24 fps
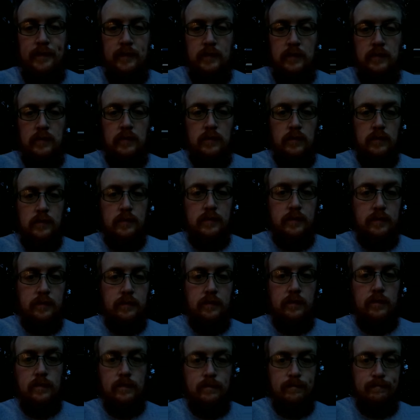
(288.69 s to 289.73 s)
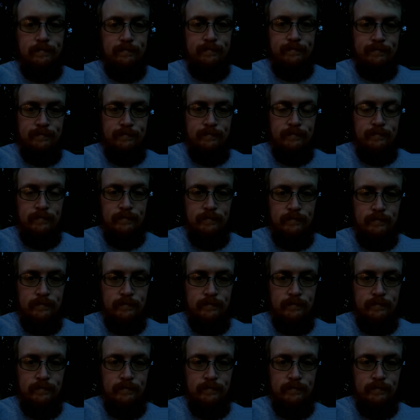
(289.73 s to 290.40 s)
No one is speaking in this clip.